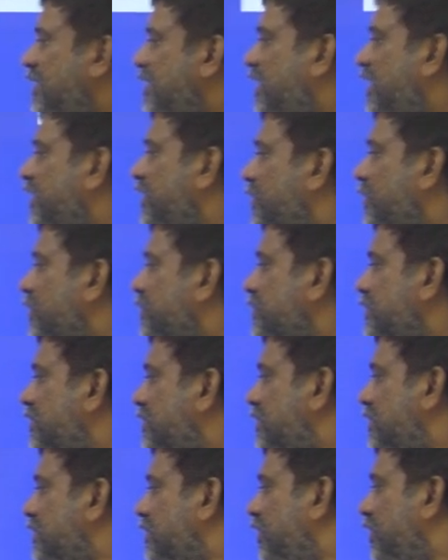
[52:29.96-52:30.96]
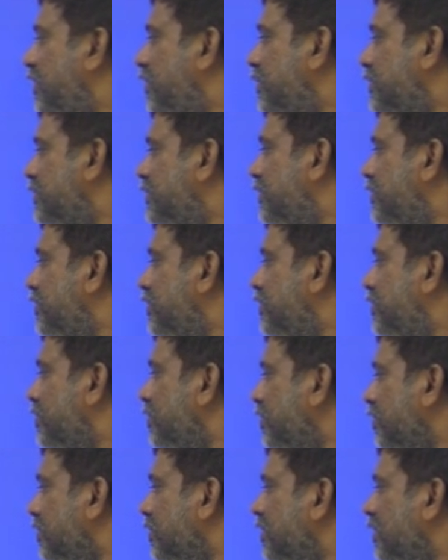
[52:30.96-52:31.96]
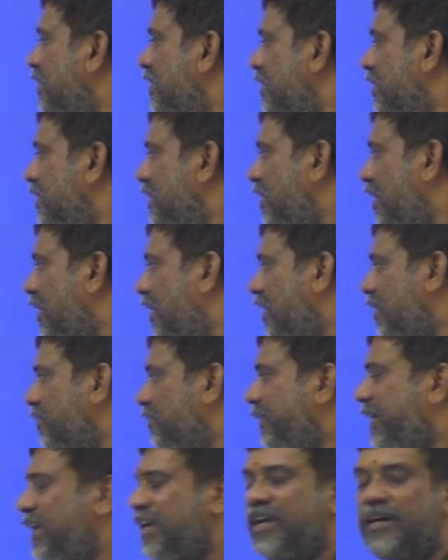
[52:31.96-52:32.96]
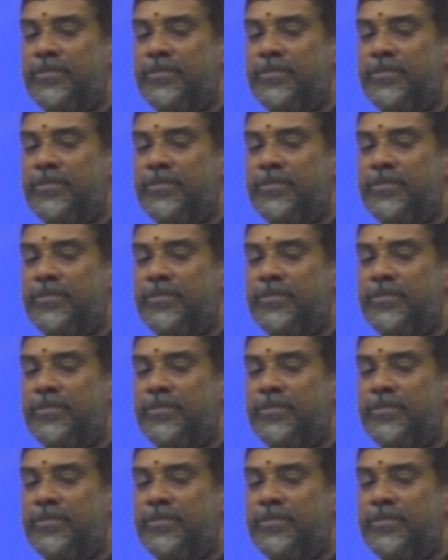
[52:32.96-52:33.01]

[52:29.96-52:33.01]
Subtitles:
the user to. We